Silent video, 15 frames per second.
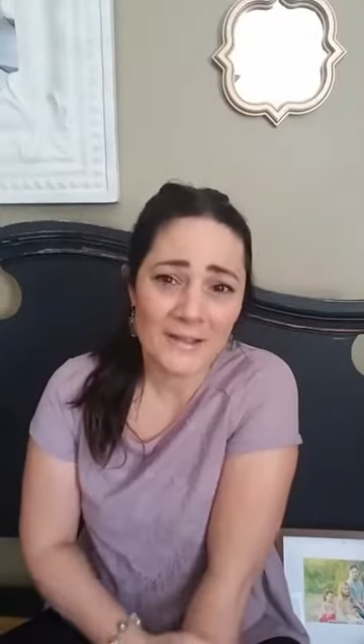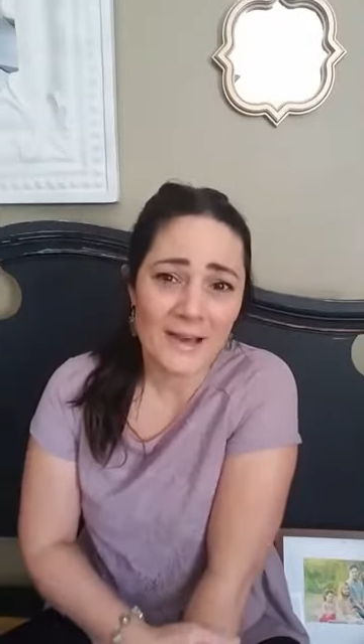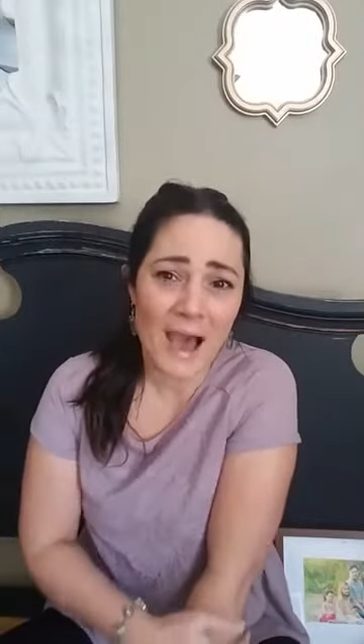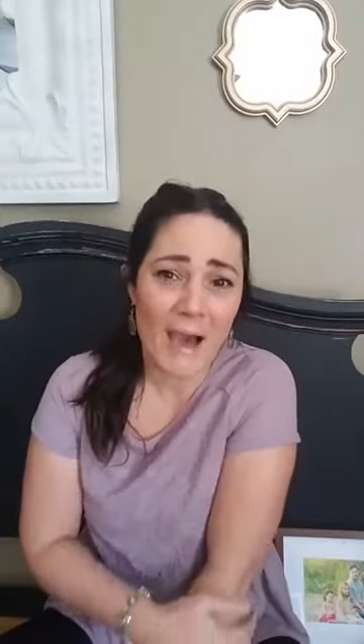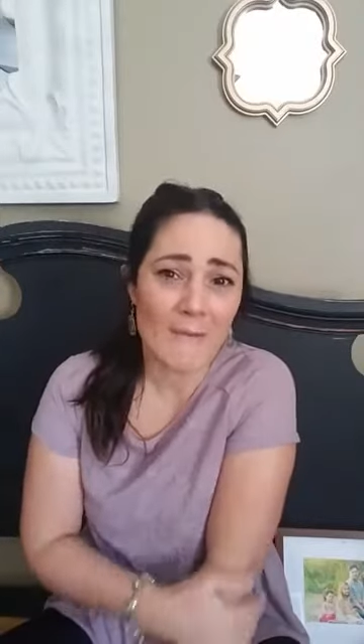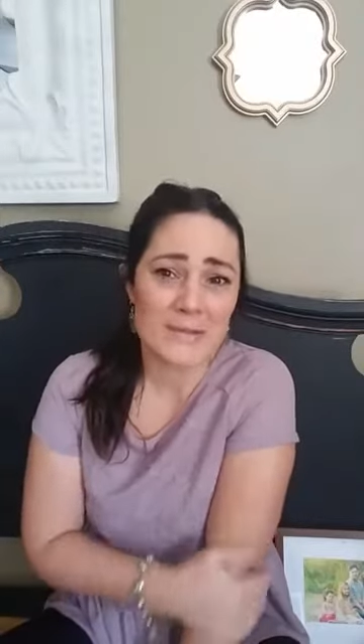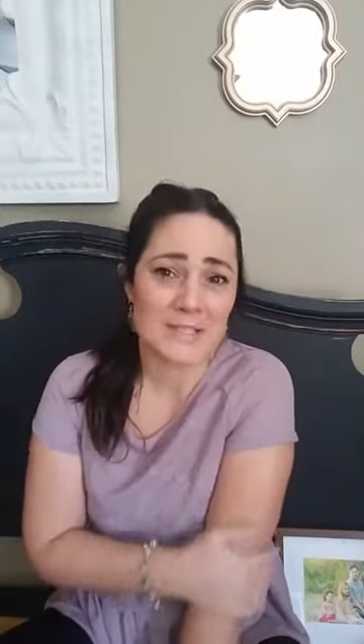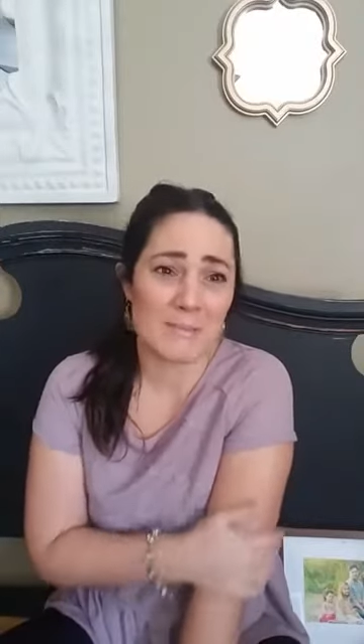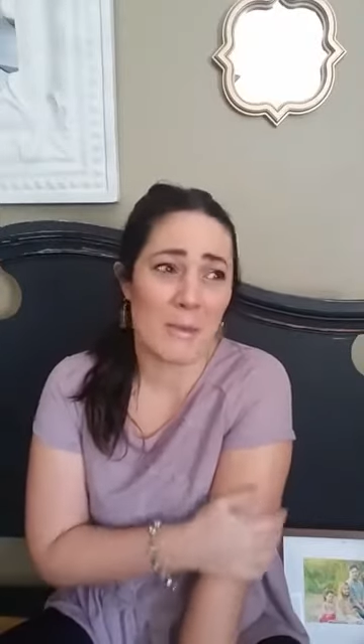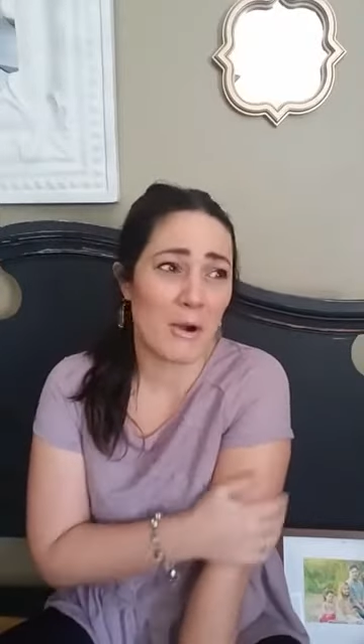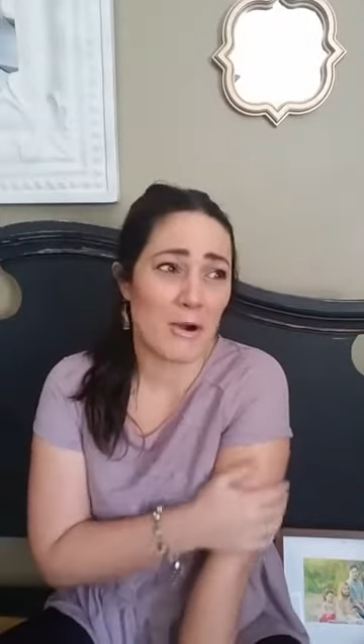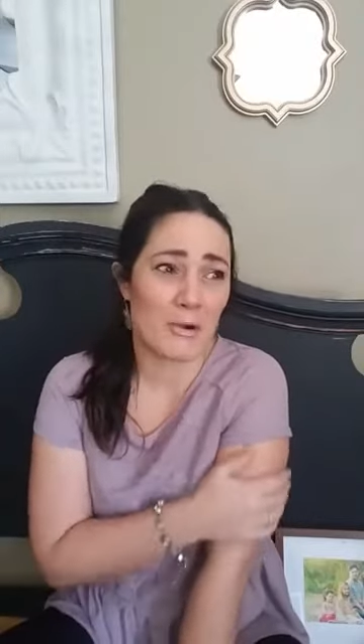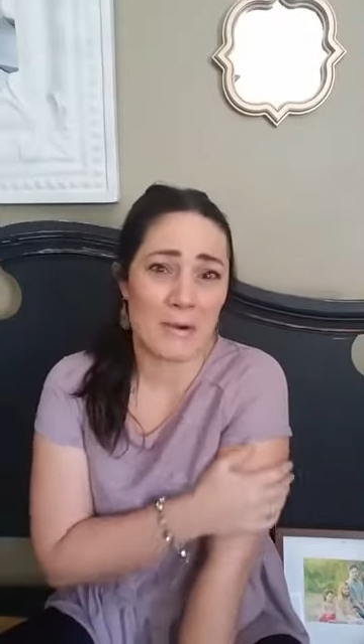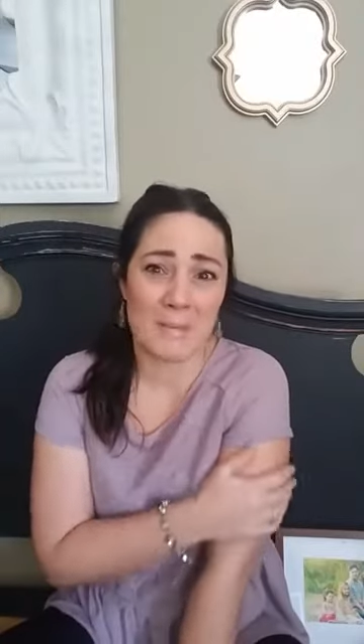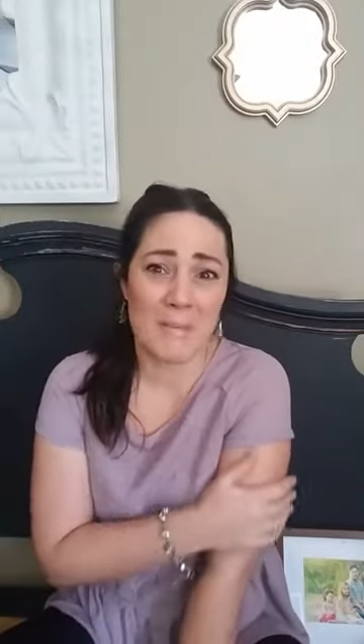I was
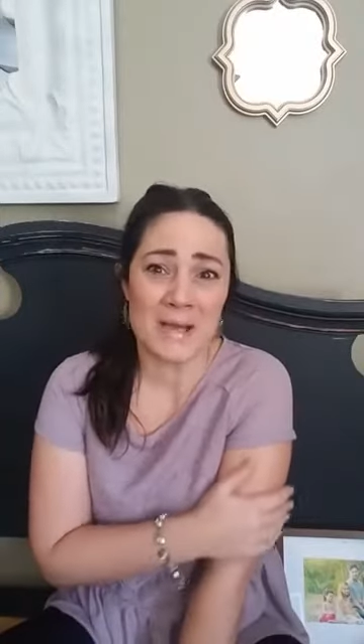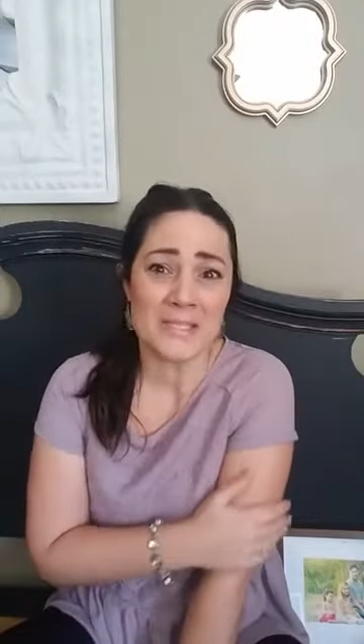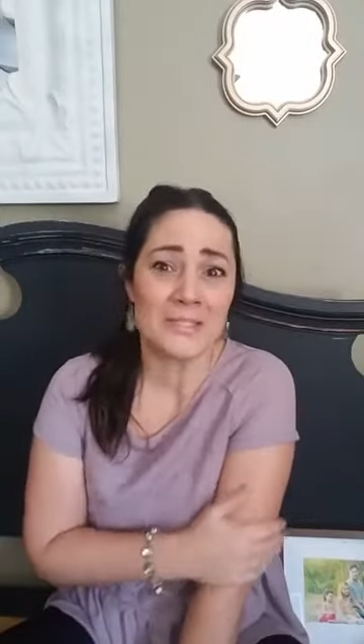murdering my